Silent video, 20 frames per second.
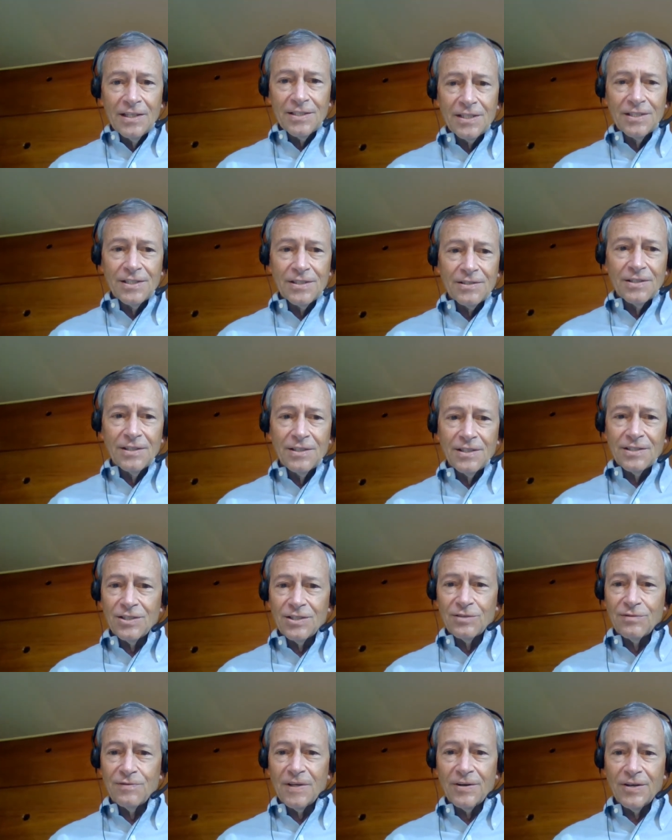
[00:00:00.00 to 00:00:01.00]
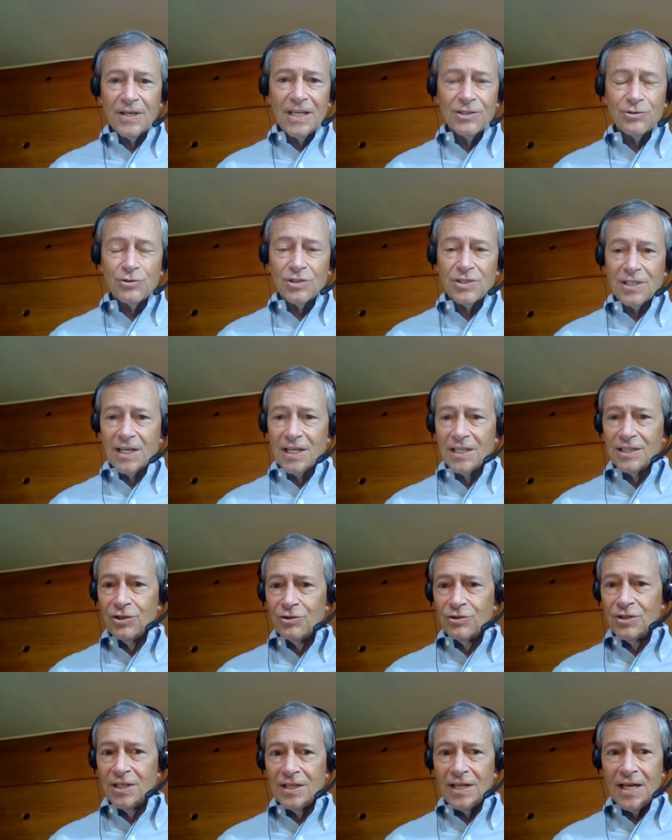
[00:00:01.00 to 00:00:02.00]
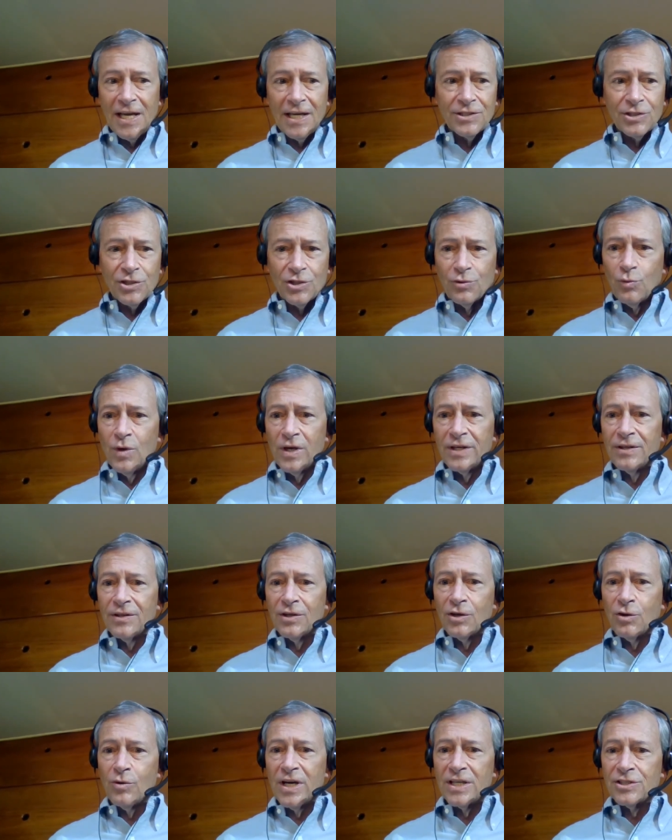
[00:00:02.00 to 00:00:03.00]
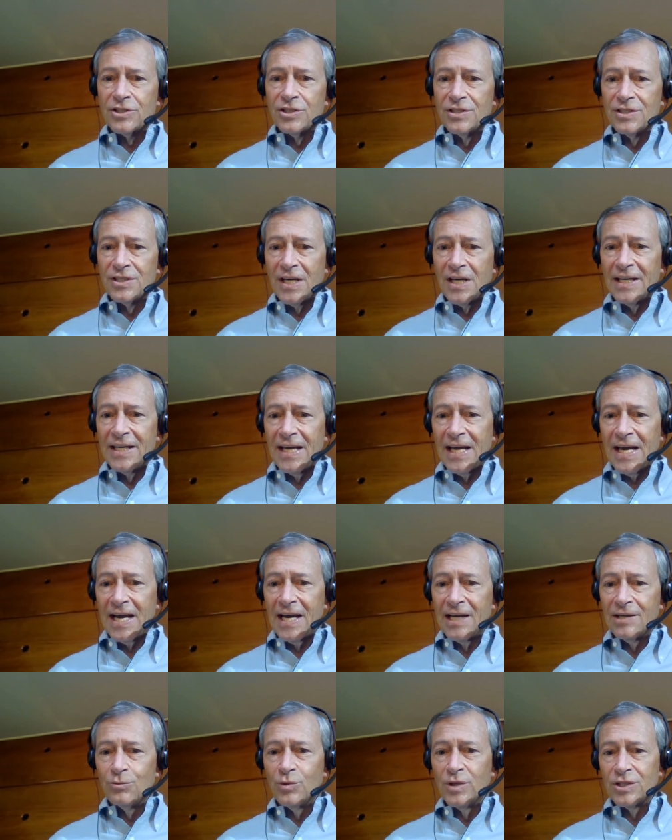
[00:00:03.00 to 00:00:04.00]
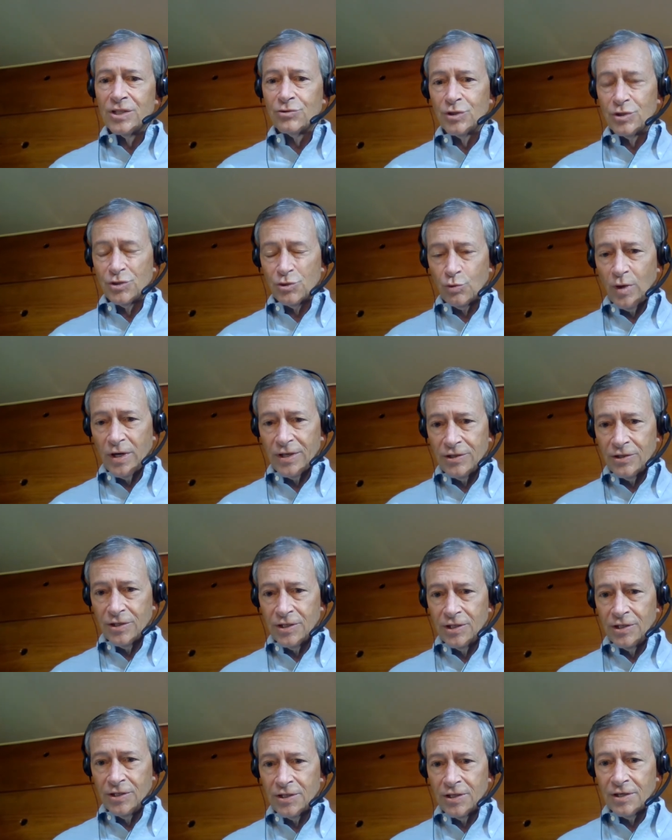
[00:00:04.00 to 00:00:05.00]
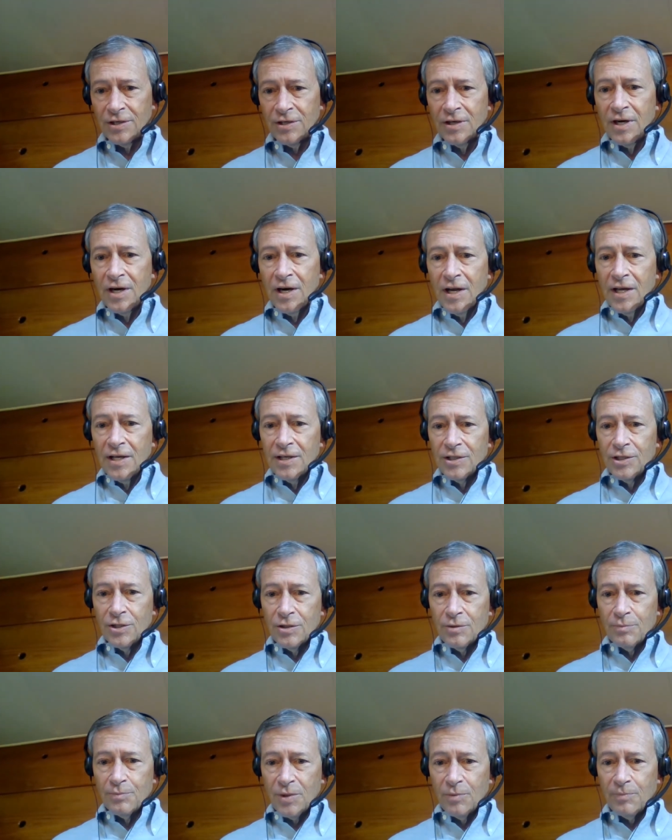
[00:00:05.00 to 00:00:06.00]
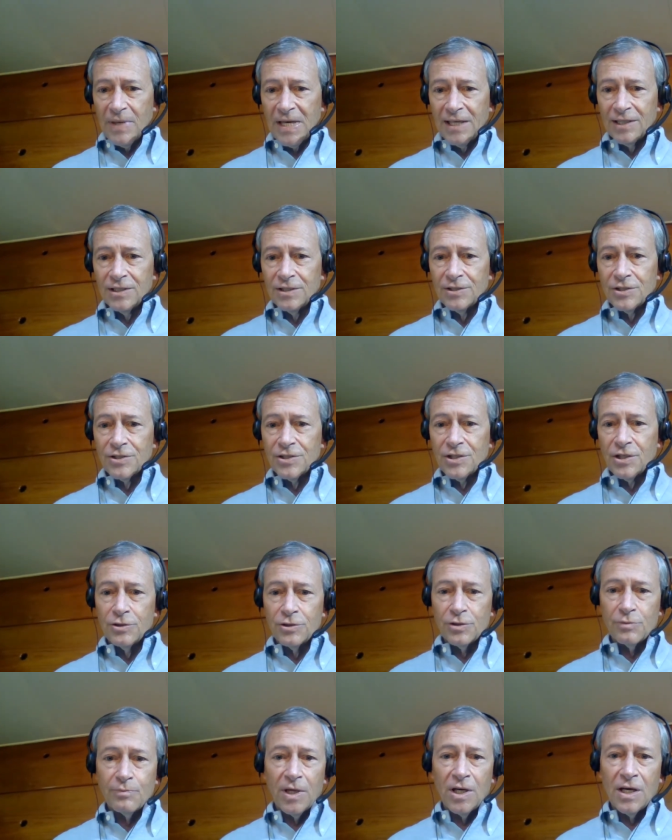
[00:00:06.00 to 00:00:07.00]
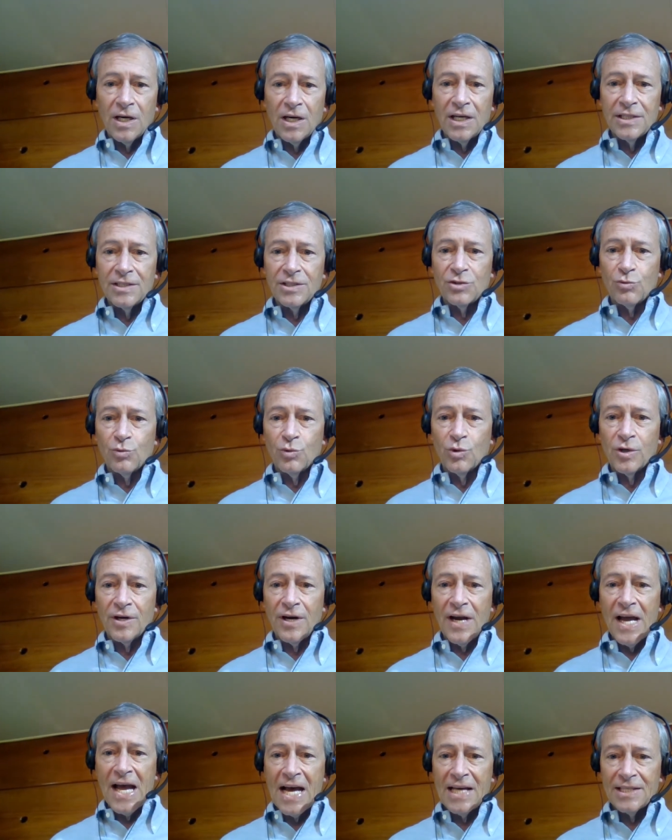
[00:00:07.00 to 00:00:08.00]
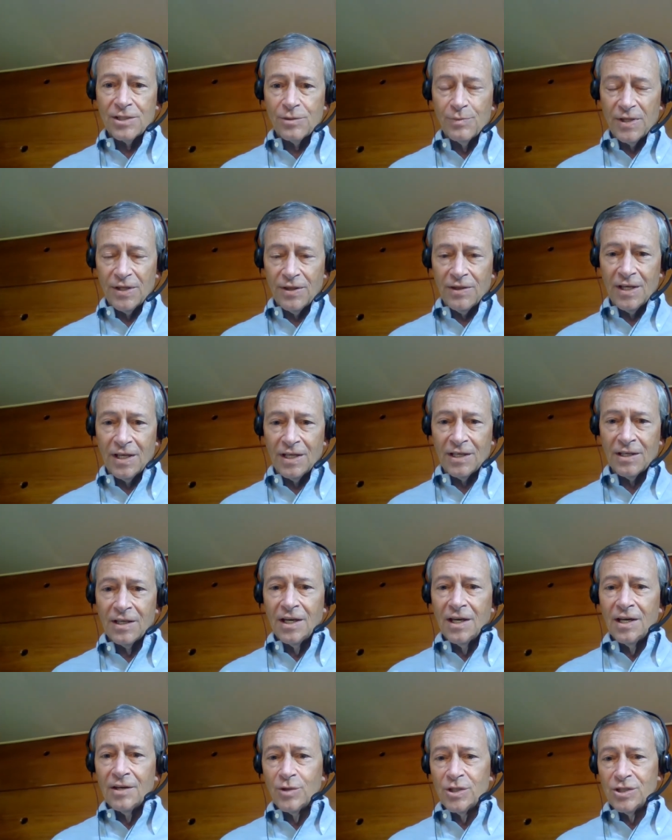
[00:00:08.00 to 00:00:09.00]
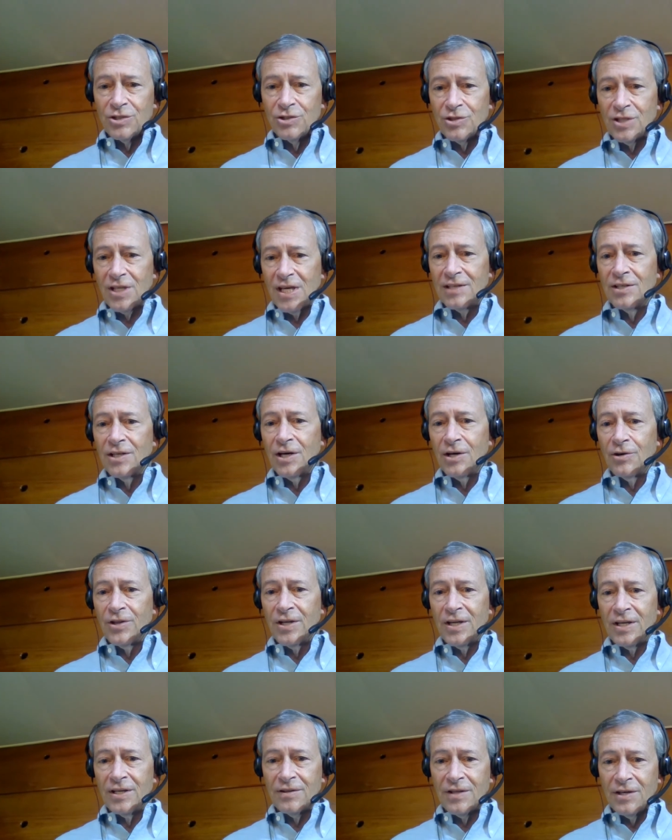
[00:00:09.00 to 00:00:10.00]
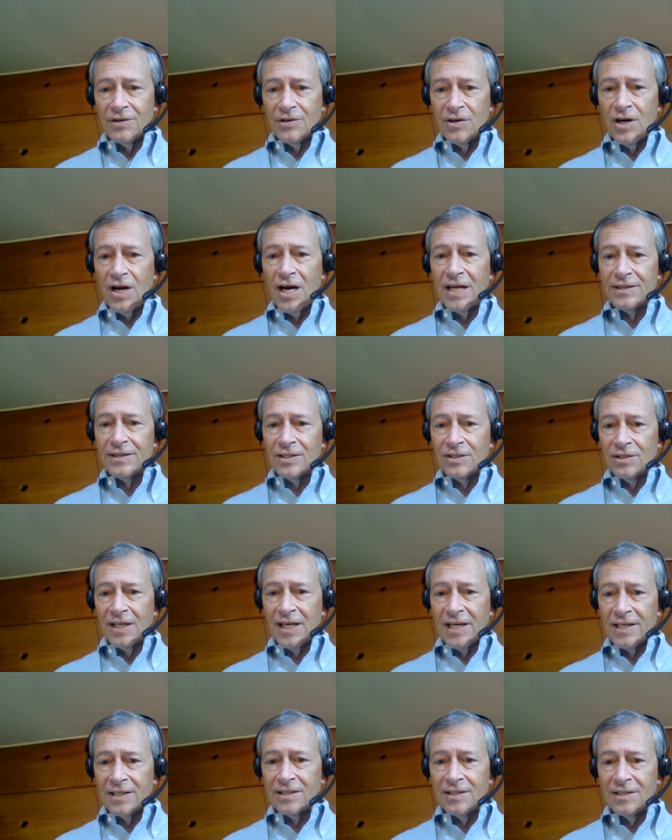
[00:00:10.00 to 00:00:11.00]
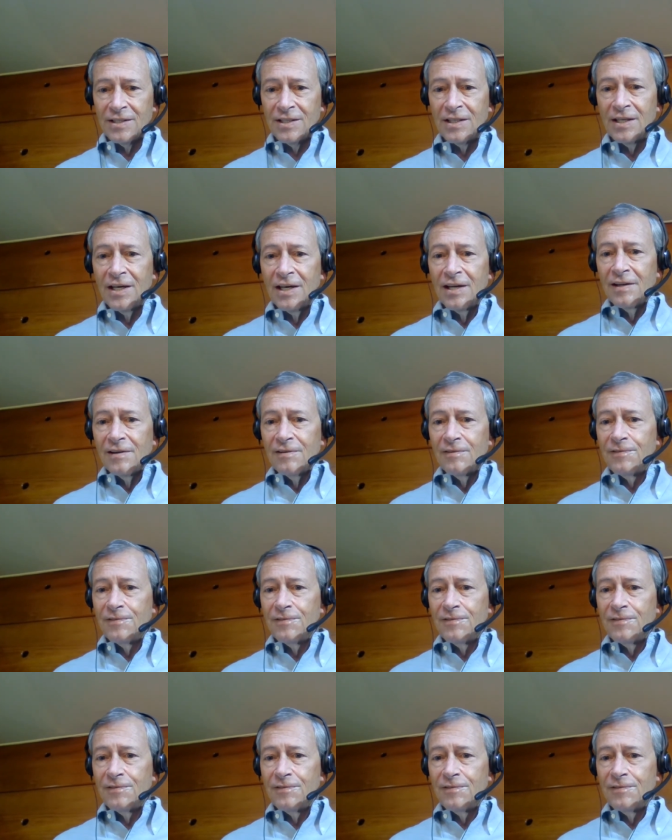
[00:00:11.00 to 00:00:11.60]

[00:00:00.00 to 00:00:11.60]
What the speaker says: this is very interesting, and you did answer one of the questions I had, which was whether your propellers, those pods, were azimuthing, which you said no, they're not. They're like the